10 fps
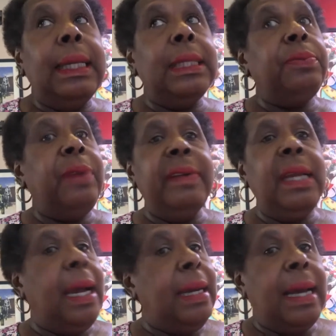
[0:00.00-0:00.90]
very
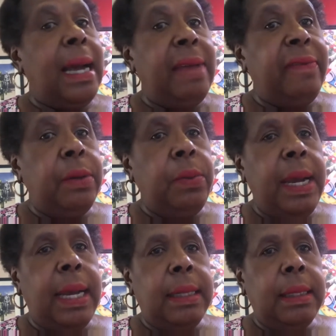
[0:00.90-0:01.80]
alive and
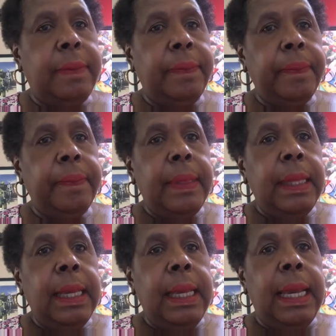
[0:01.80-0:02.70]
well.
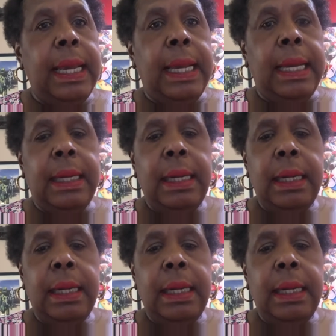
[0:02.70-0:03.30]
And